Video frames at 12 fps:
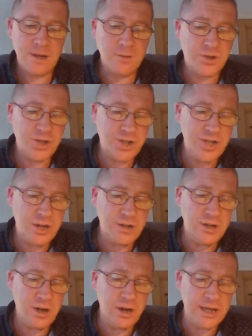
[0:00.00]
I was just a
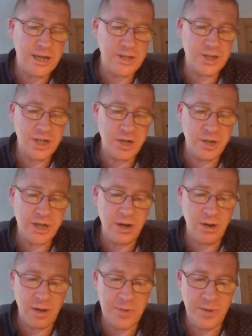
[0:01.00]
young guy getting to know a
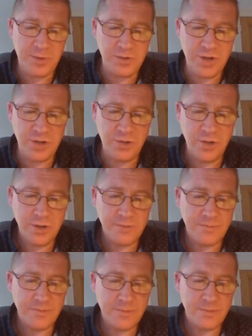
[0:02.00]
girl like people do.
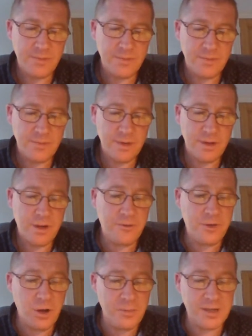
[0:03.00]
I
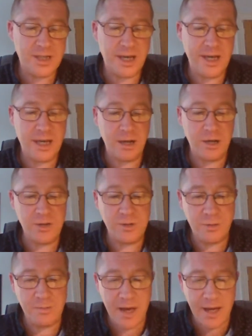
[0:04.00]
forgot my tatty clothes
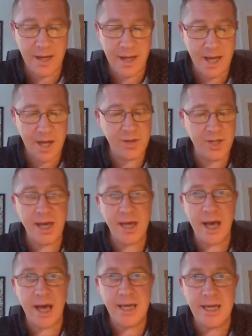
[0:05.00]
and my mad hair and the
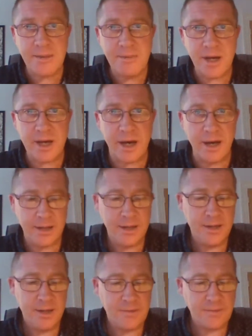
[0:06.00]
ache in my gut.
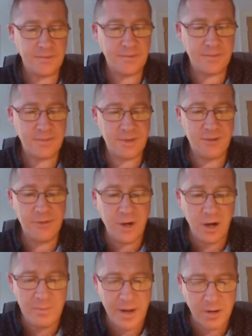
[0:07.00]
I
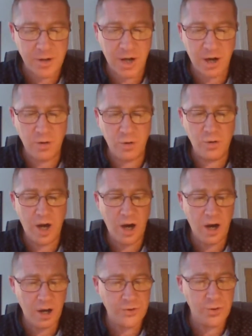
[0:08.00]
forgot about cold,
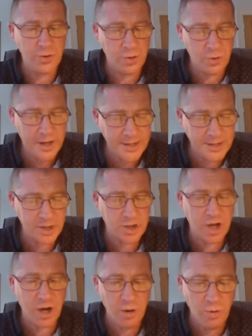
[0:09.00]
hard doorways and
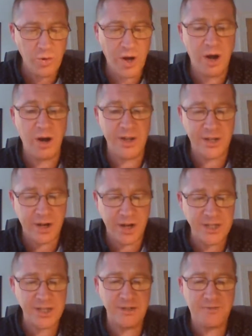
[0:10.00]
cold, hard
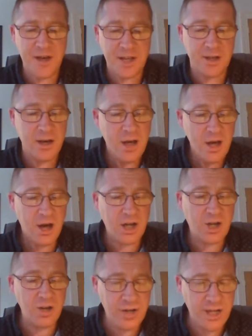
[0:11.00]
eyes and the fact that I
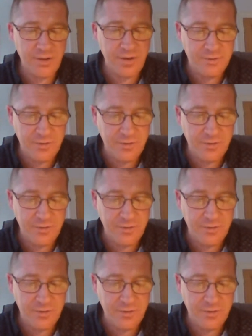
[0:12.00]
couldn't even